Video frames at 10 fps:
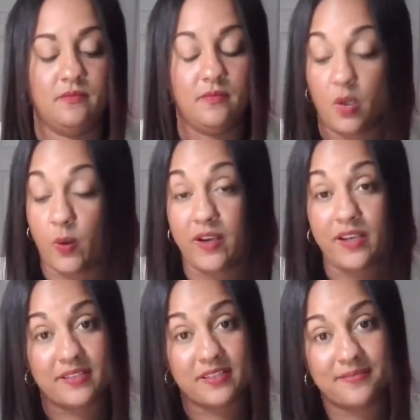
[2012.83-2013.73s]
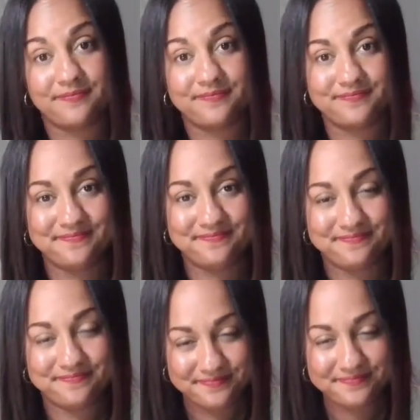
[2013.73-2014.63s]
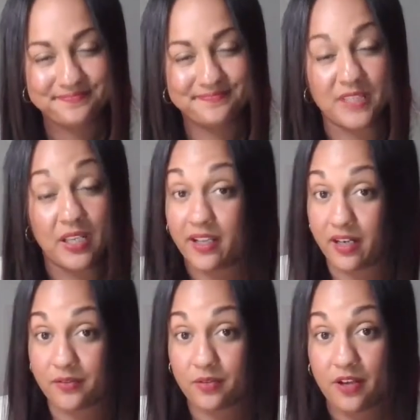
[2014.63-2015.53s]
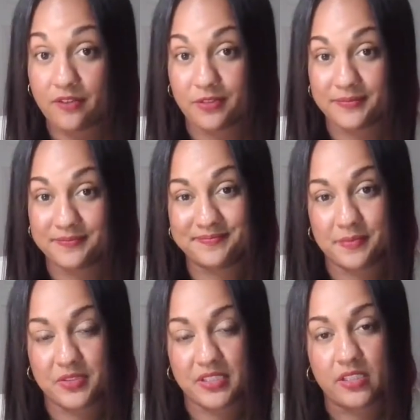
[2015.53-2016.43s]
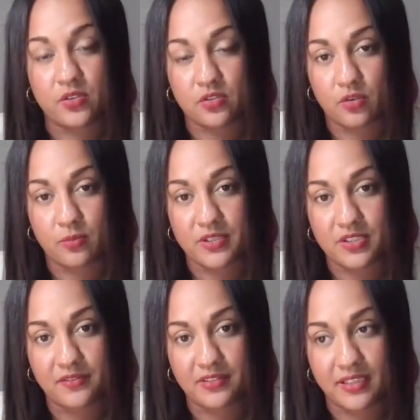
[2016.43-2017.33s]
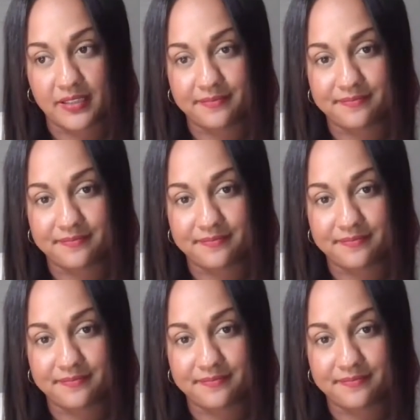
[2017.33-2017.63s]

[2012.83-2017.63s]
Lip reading: Aquarius, kind of a rough one. Sending you so much love and light.